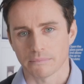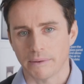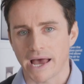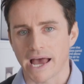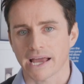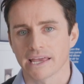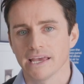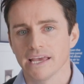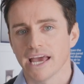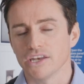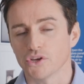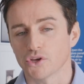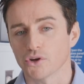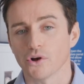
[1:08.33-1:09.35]
back, and
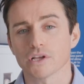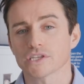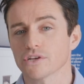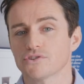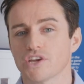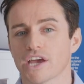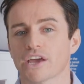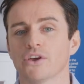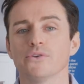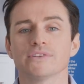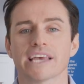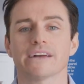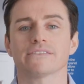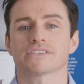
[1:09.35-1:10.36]
you can also check
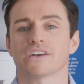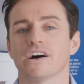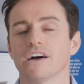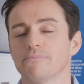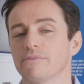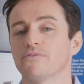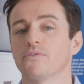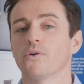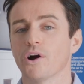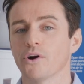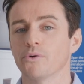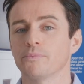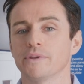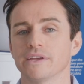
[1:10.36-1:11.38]
who's outside before
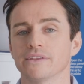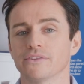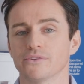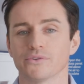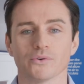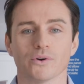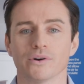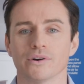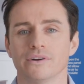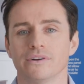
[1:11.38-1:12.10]
opening the door.